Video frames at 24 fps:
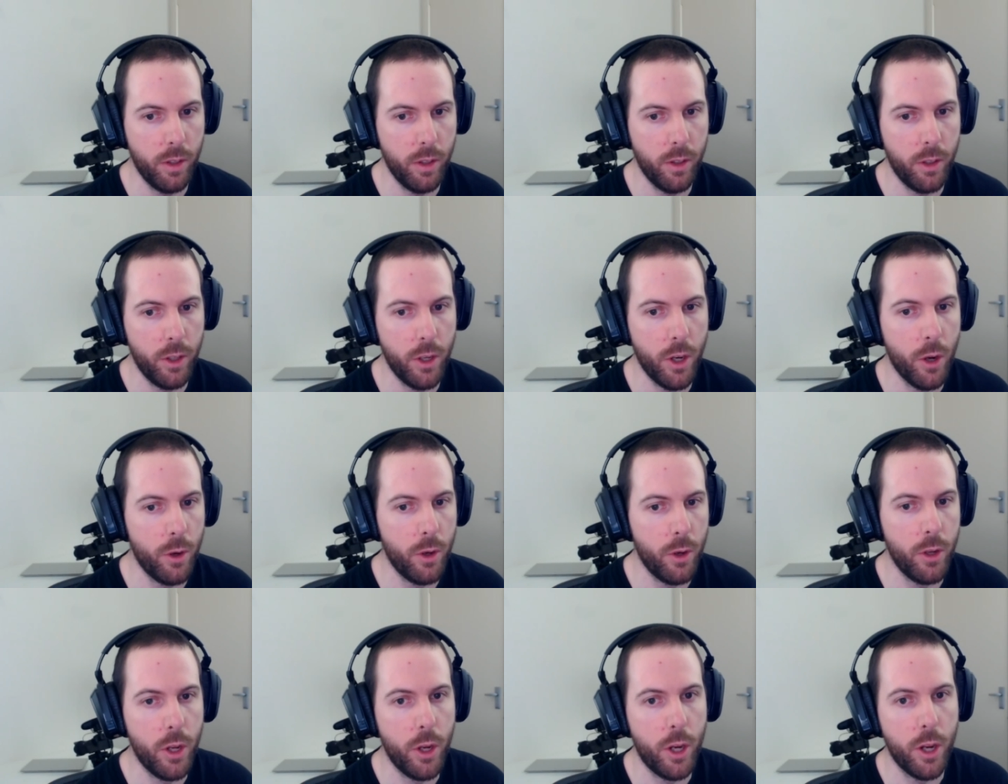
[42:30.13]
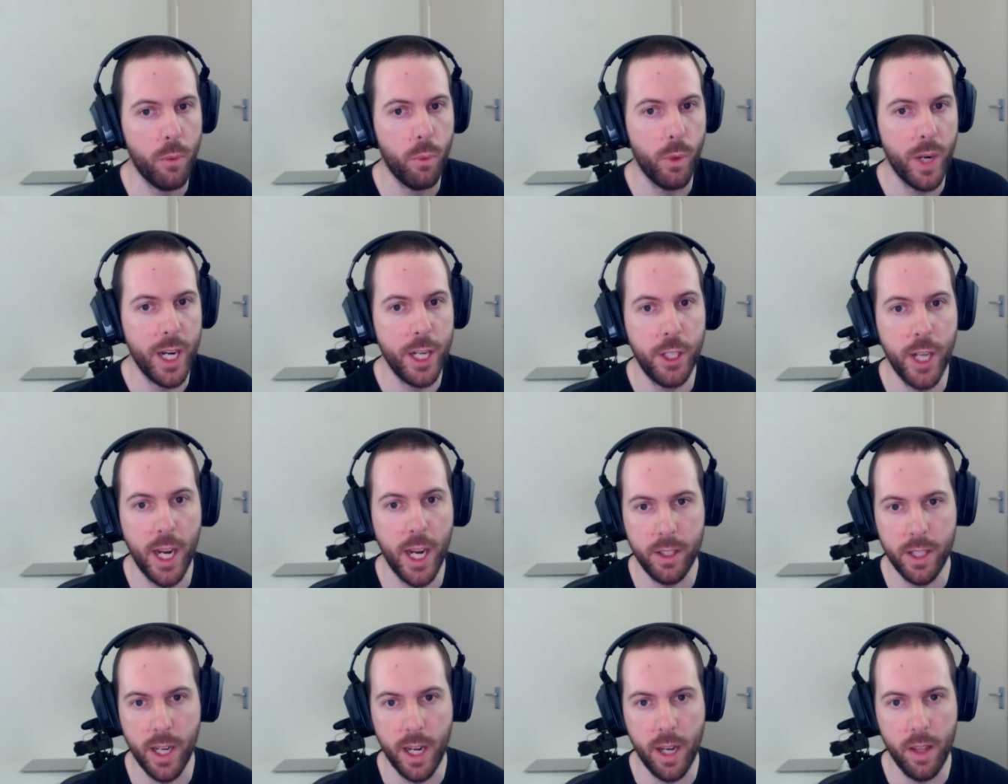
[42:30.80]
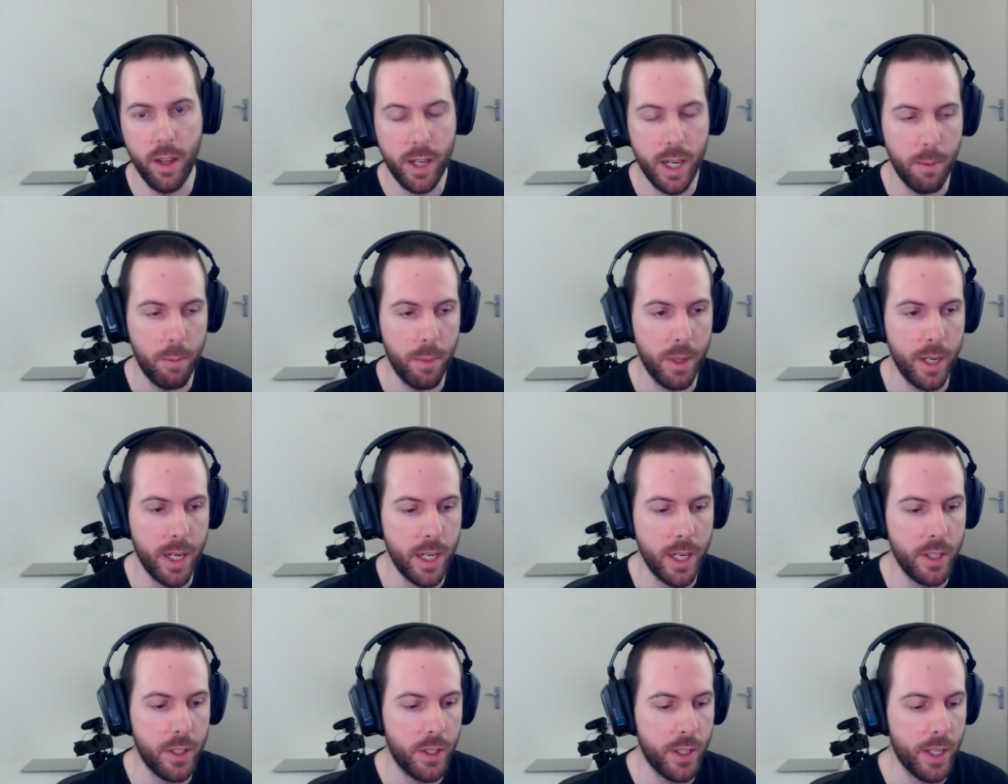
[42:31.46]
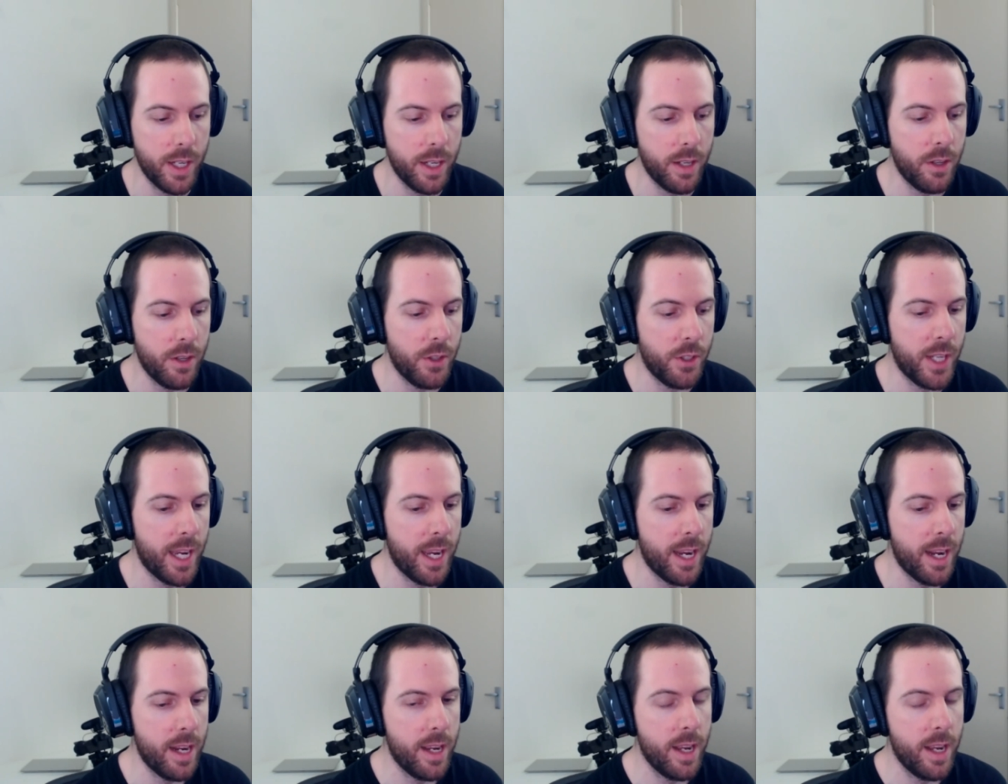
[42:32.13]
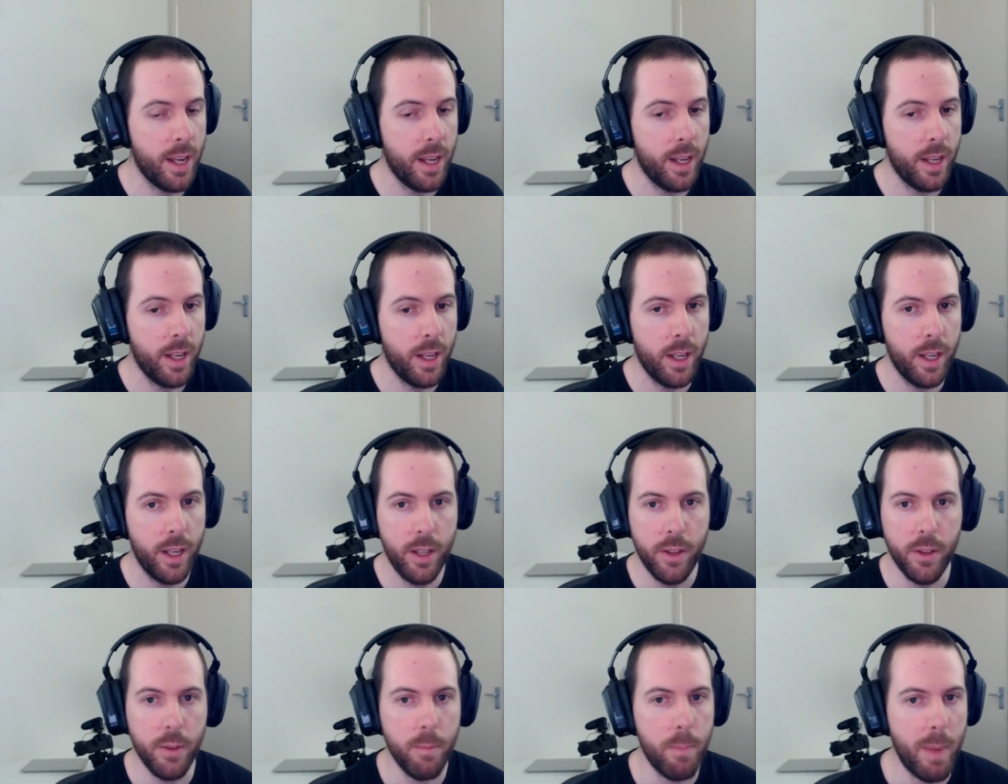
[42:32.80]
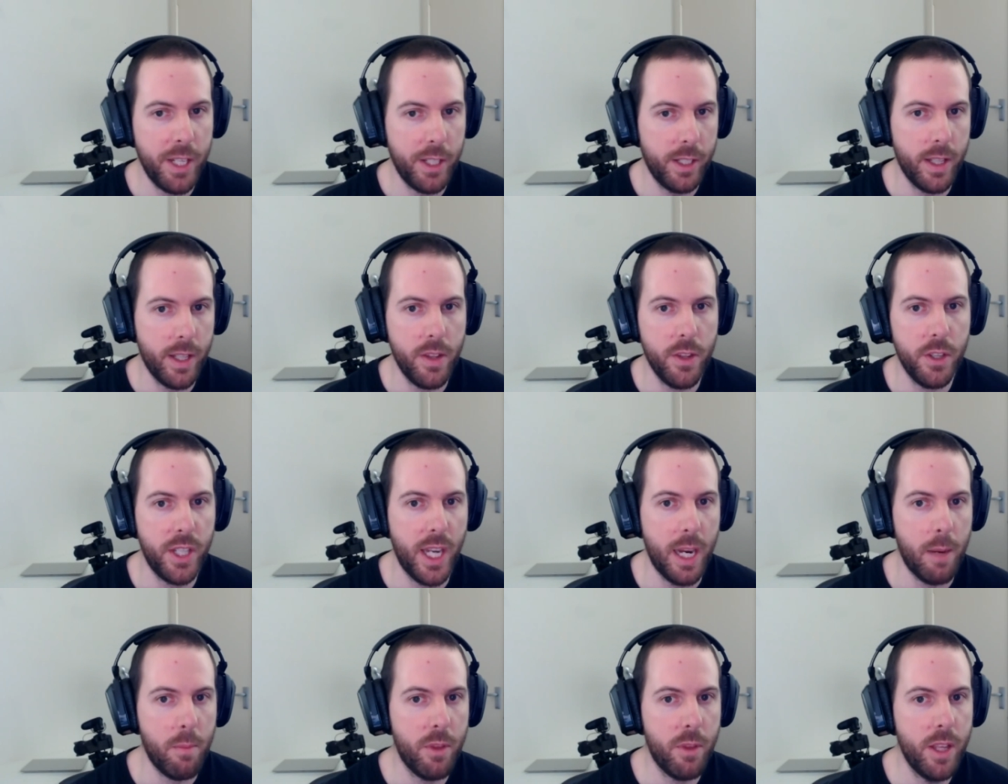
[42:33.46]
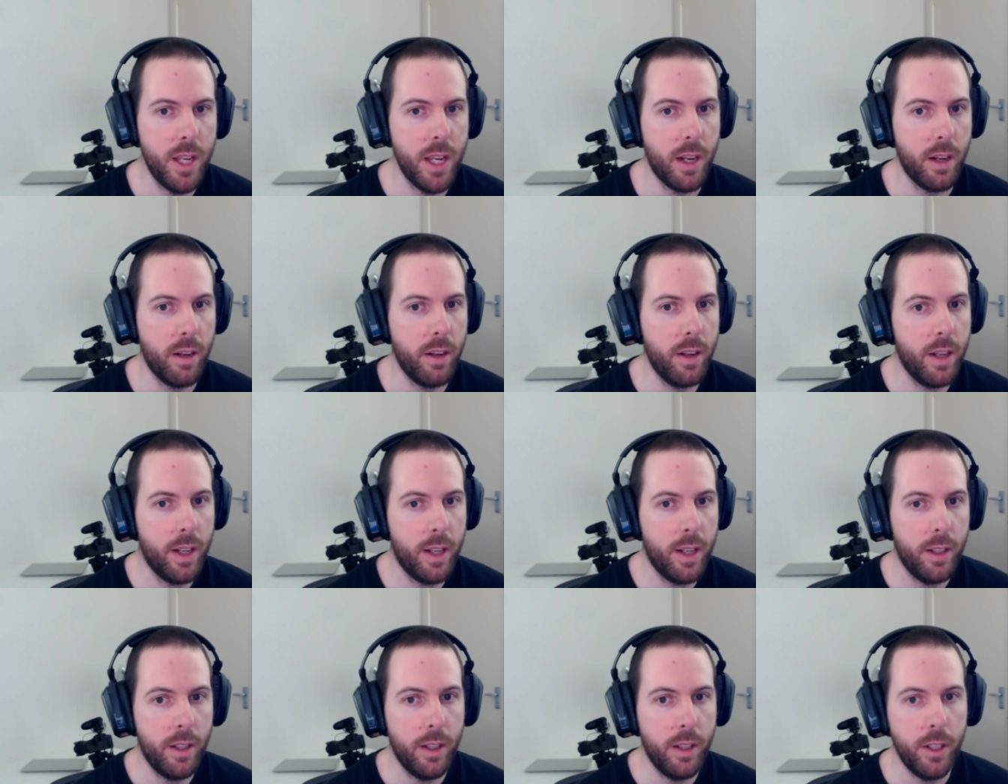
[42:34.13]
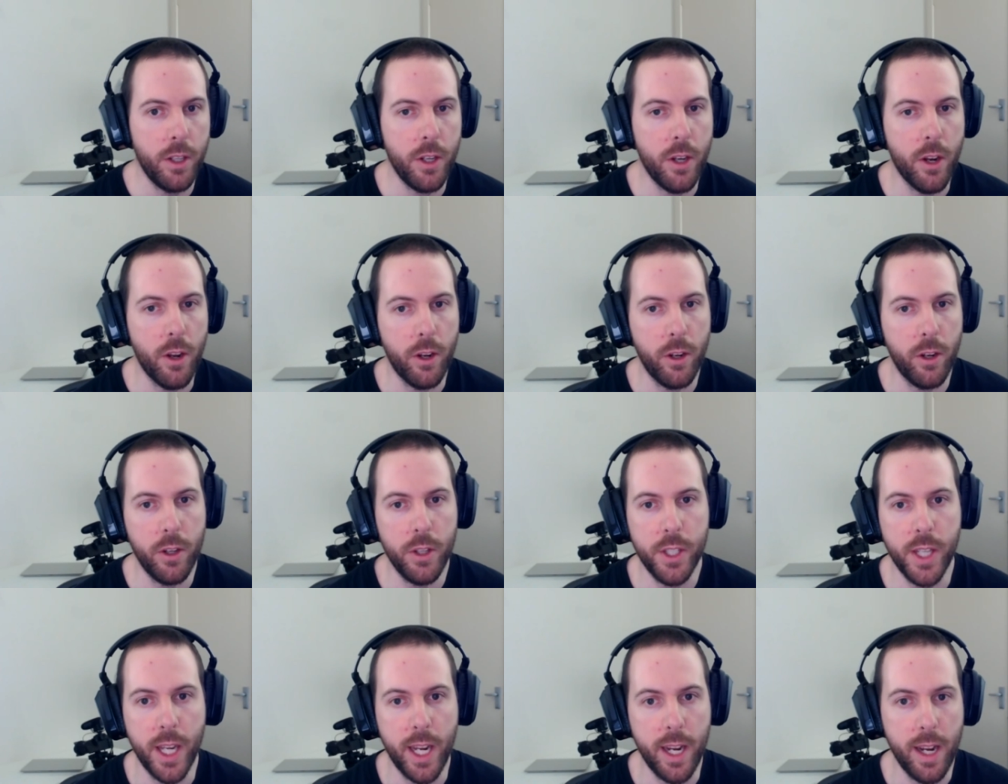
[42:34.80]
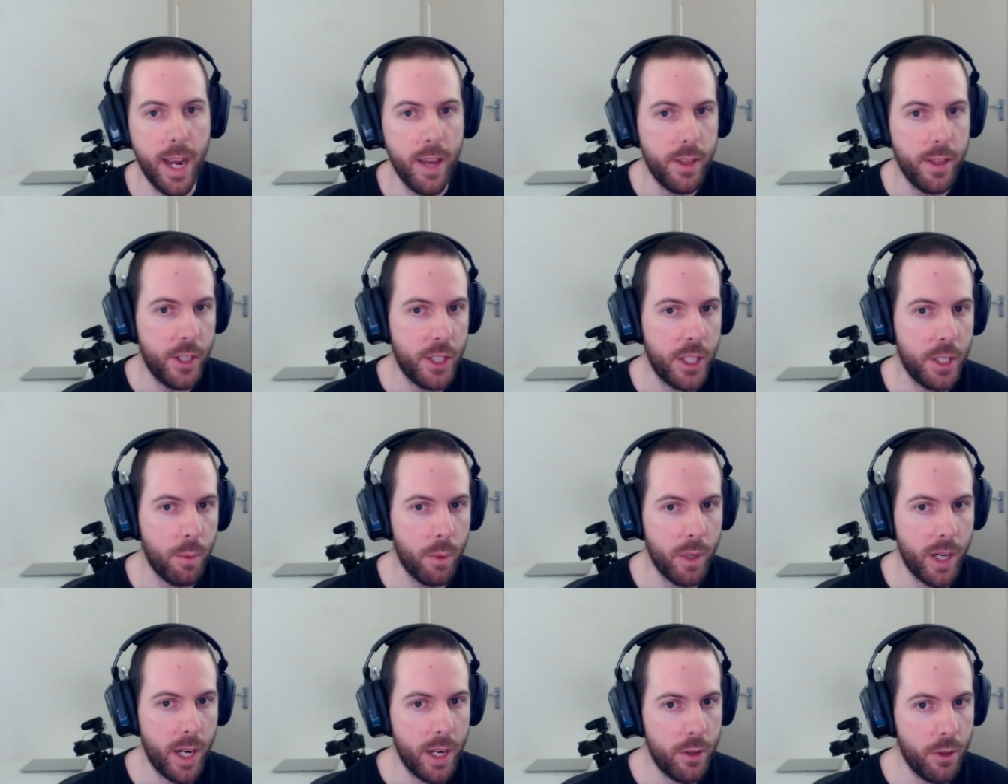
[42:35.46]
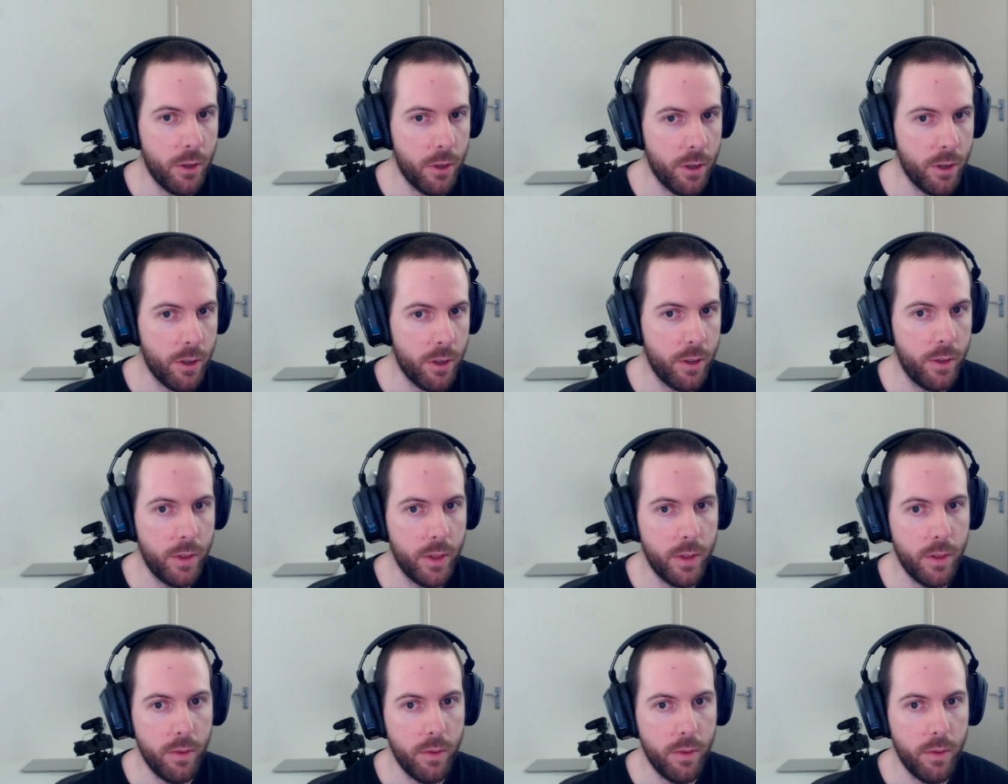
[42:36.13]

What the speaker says: you can reach out to other companies and you say basically the same thing. You say, hey, this is what I do.